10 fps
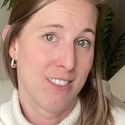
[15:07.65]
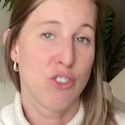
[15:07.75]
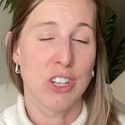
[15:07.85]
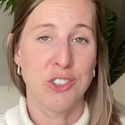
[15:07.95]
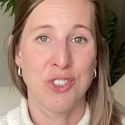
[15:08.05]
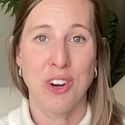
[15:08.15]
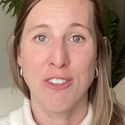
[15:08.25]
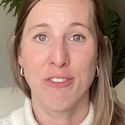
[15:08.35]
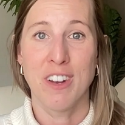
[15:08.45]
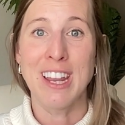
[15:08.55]
Just start
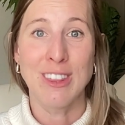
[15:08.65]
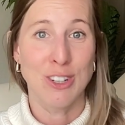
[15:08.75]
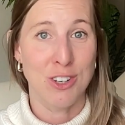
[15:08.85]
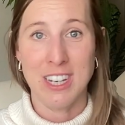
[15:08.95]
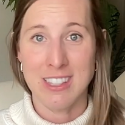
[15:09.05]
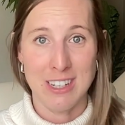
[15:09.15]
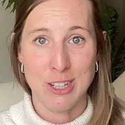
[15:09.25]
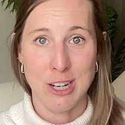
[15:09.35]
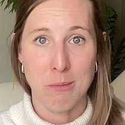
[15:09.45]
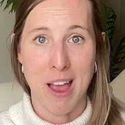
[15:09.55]
fitting the cookies
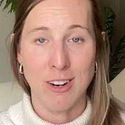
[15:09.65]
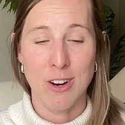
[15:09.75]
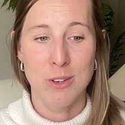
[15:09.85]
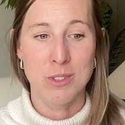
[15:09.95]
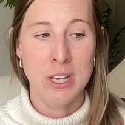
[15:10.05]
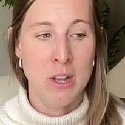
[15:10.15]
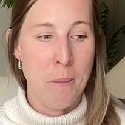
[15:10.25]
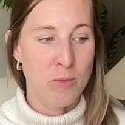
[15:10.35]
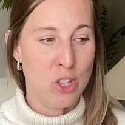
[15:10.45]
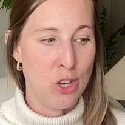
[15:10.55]
into your macros,
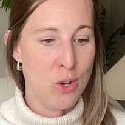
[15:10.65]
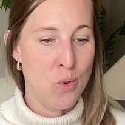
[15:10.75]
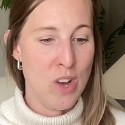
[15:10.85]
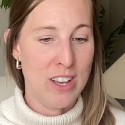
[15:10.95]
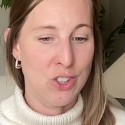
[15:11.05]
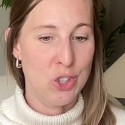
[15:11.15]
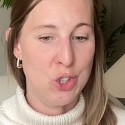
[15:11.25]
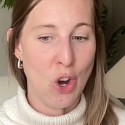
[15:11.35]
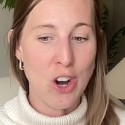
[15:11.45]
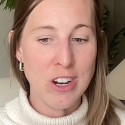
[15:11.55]
to
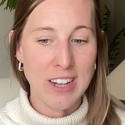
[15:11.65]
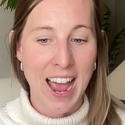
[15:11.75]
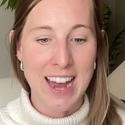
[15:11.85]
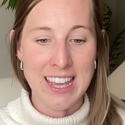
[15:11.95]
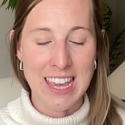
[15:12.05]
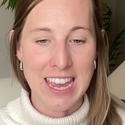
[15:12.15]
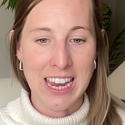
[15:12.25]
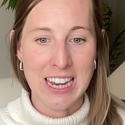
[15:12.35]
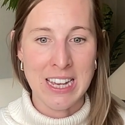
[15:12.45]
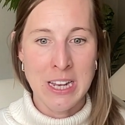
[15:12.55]
start adding
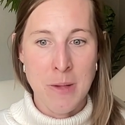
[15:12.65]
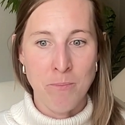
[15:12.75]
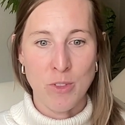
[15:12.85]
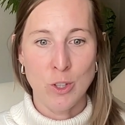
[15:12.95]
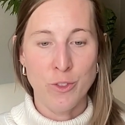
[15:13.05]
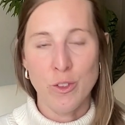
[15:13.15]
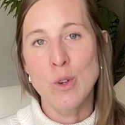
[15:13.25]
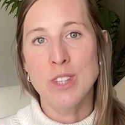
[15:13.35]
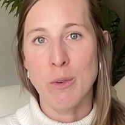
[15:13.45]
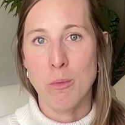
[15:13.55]
in those
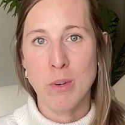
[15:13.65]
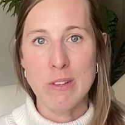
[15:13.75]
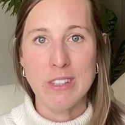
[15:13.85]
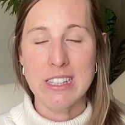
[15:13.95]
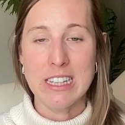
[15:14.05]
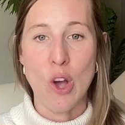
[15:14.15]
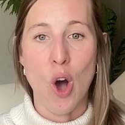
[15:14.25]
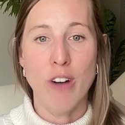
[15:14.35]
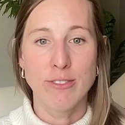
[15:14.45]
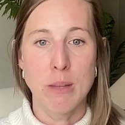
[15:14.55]
foods that were previously
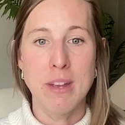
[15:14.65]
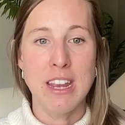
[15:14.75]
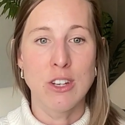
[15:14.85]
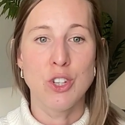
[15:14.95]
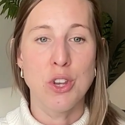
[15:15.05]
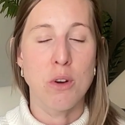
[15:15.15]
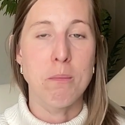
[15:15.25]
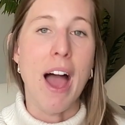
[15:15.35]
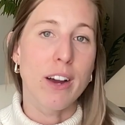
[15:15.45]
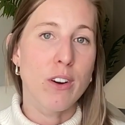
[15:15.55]
off limit into your
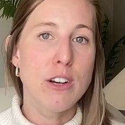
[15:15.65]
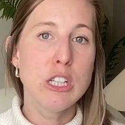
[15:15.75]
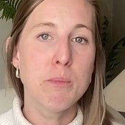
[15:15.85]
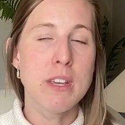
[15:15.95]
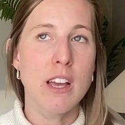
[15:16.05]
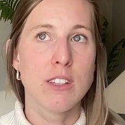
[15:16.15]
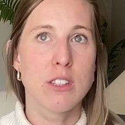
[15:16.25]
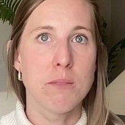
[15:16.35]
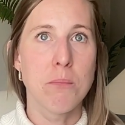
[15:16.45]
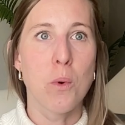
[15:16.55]
macros, because
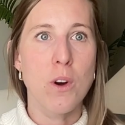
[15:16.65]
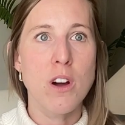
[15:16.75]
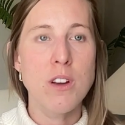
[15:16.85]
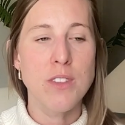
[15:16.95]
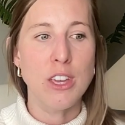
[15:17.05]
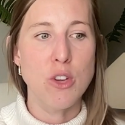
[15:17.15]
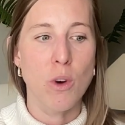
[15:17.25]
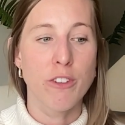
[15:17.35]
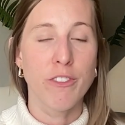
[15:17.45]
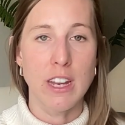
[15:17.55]
the more that you
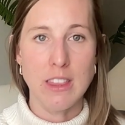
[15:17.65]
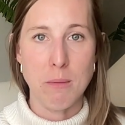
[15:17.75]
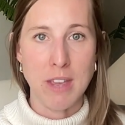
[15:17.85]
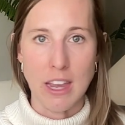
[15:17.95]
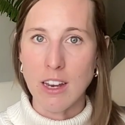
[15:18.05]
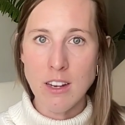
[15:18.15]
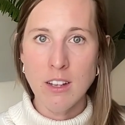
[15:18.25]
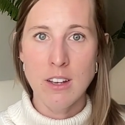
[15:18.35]
are fitting them in,